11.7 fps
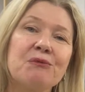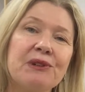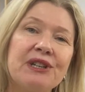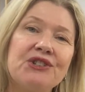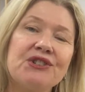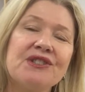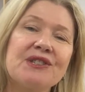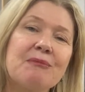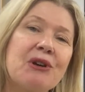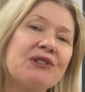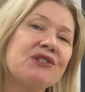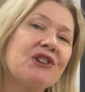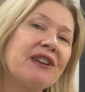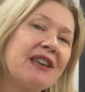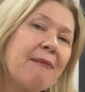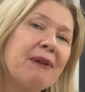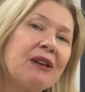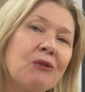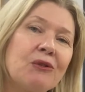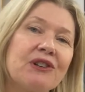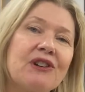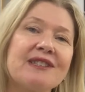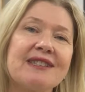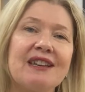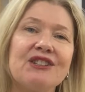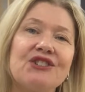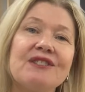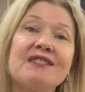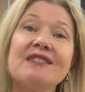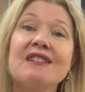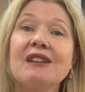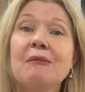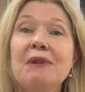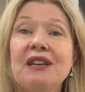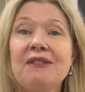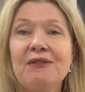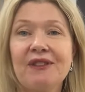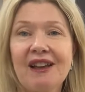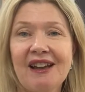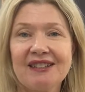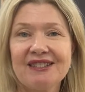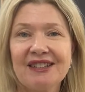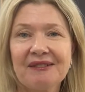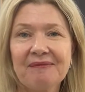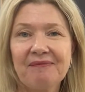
region's most dynamic organisations, the Committee for the Hunter.